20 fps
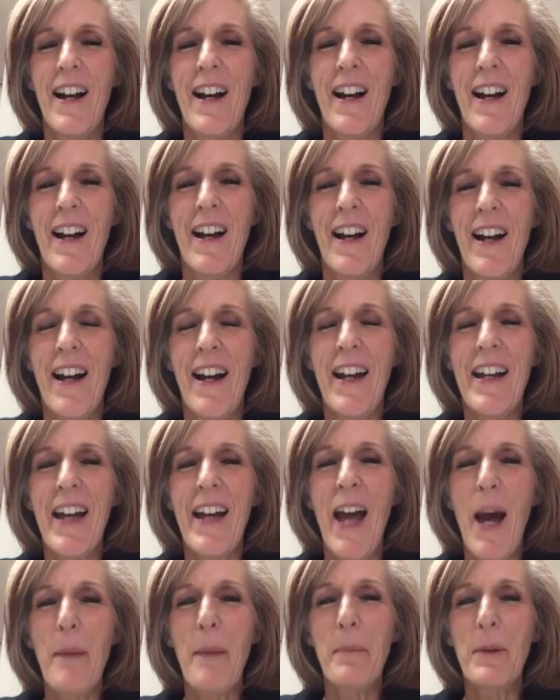I
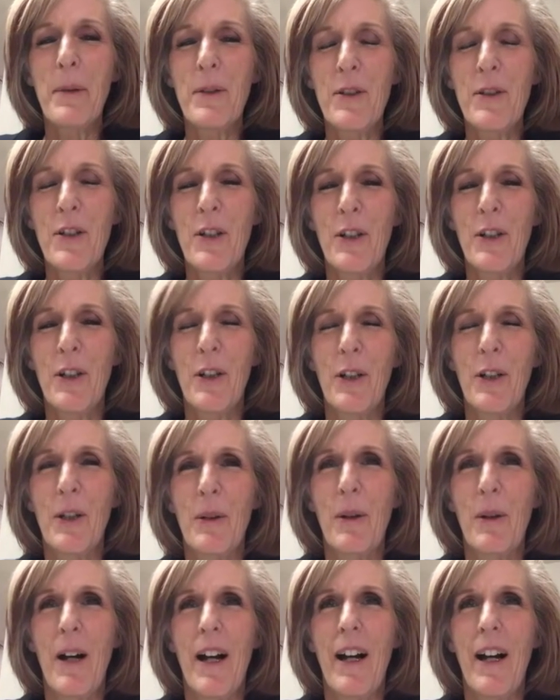happened to
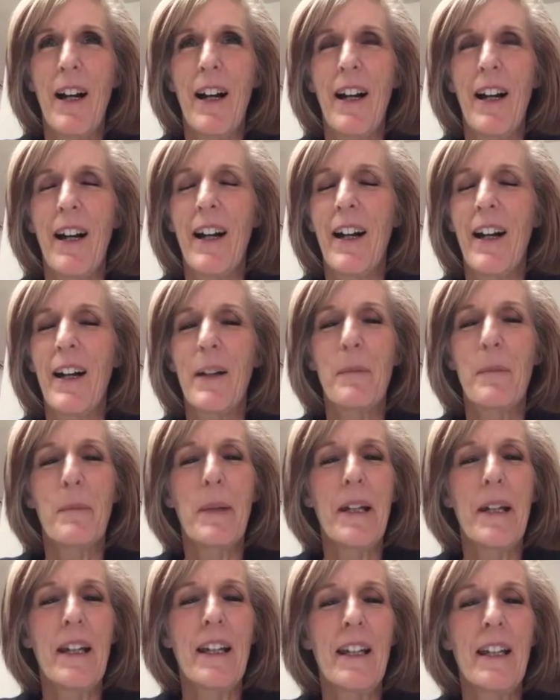
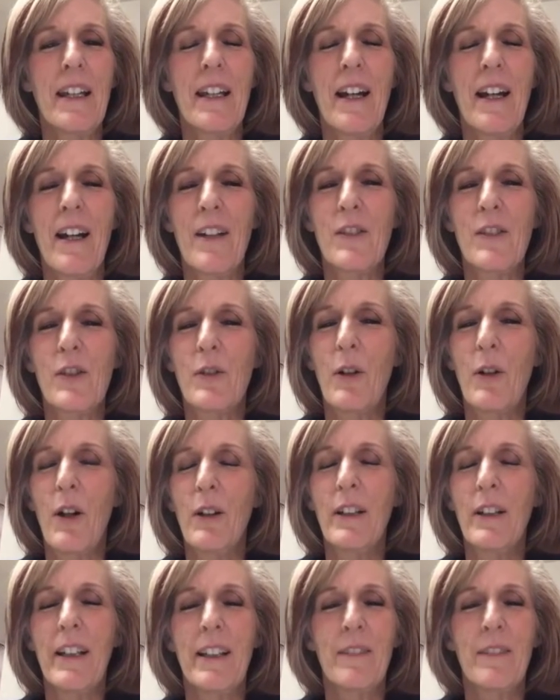be
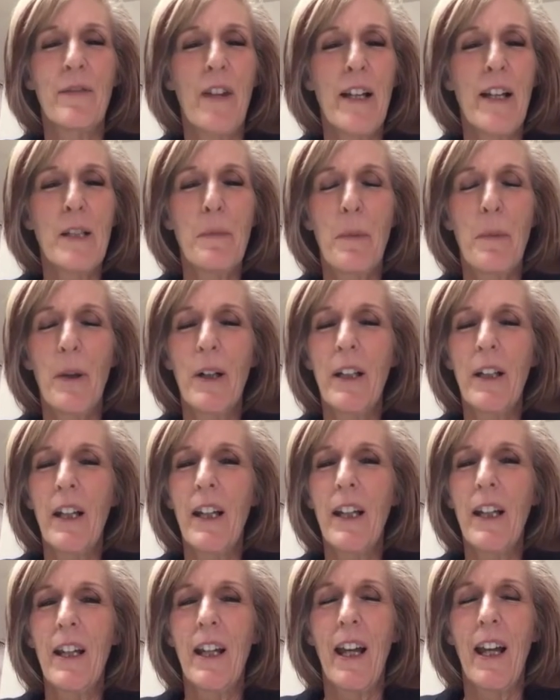scrolling
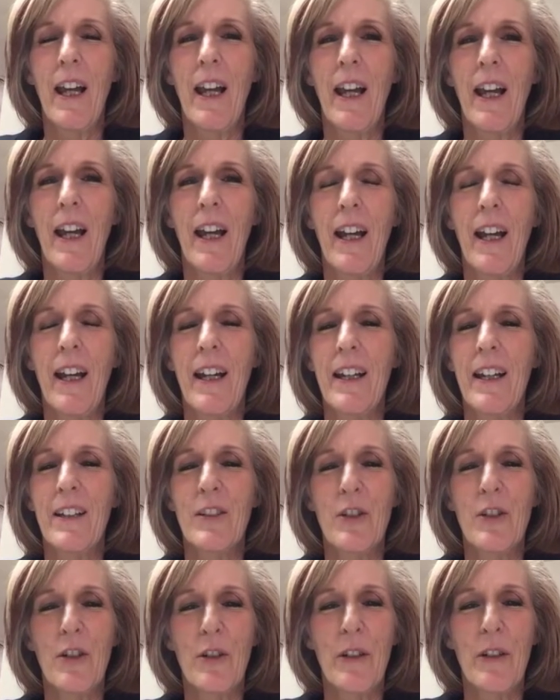Facebooking and
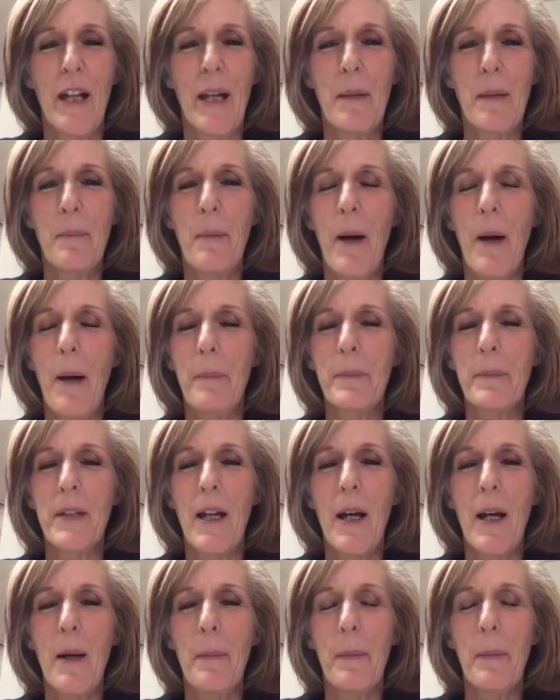your name popped
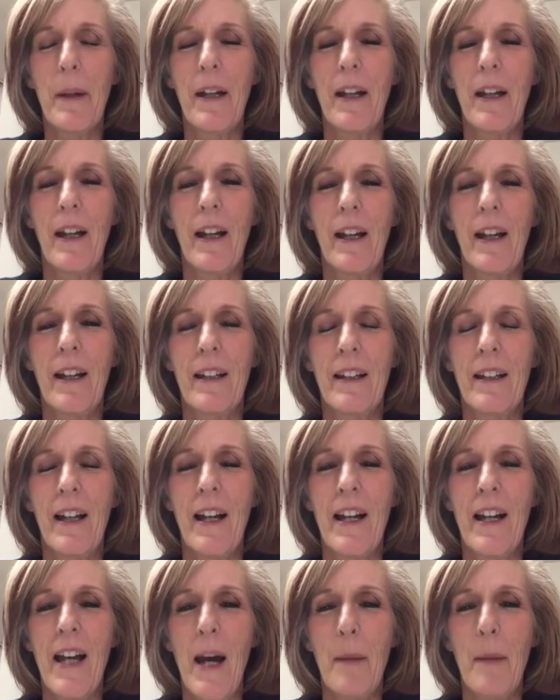up, and
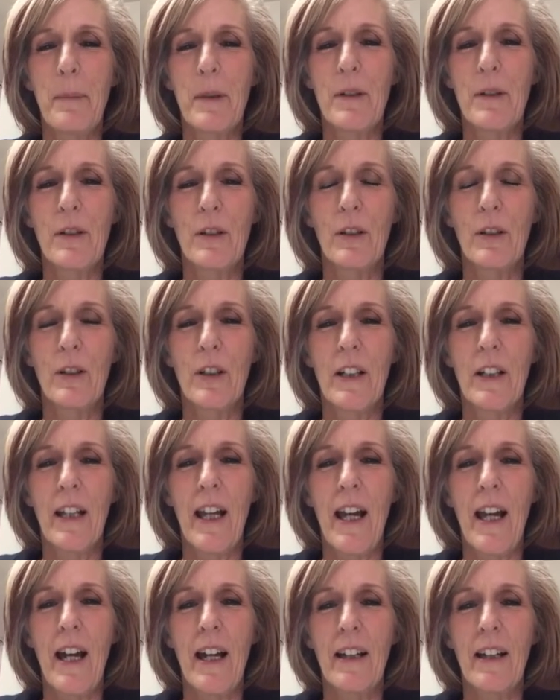I happened to look
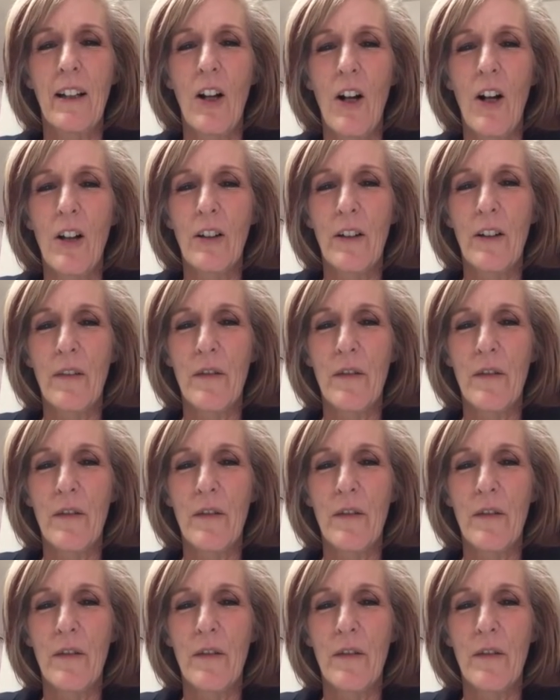at all of